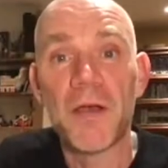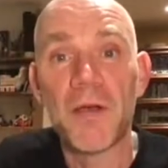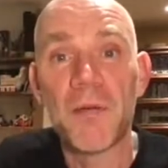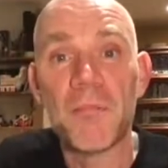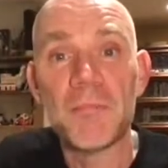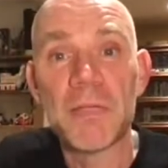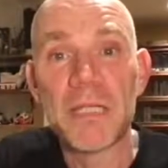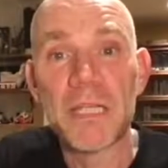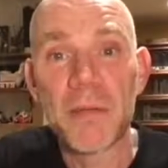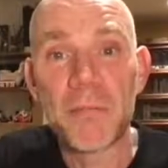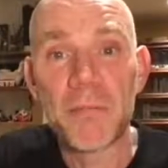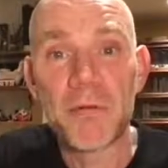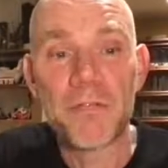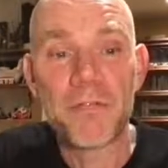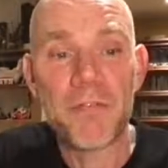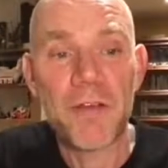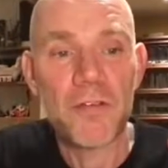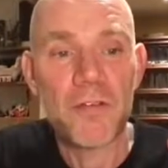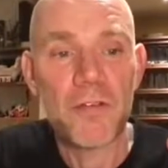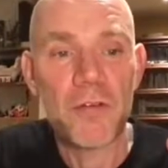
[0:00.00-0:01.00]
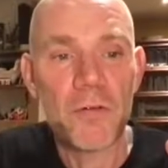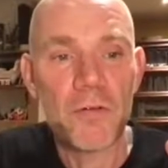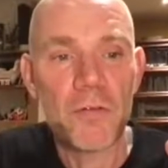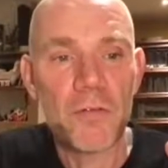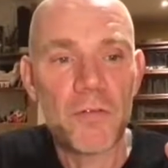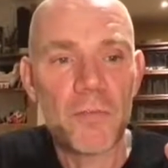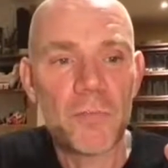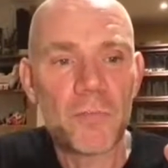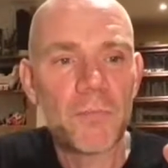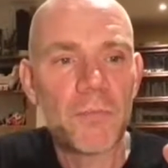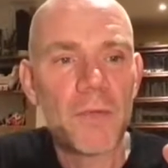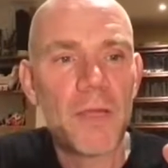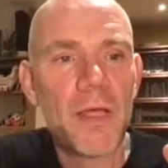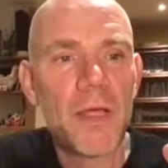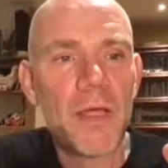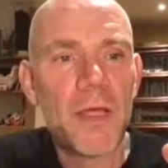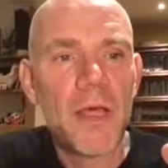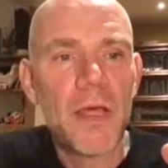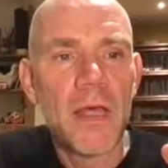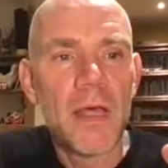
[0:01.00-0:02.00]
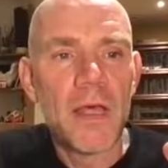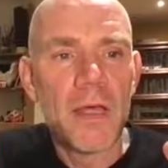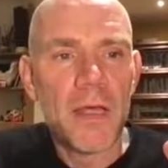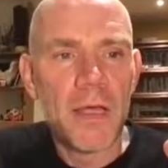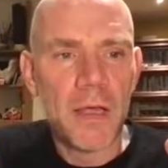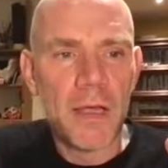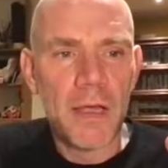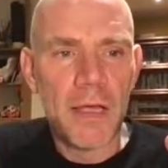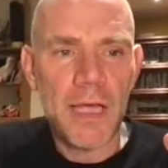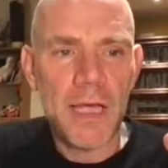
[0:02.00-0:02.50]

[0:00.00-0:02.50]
media professionals. In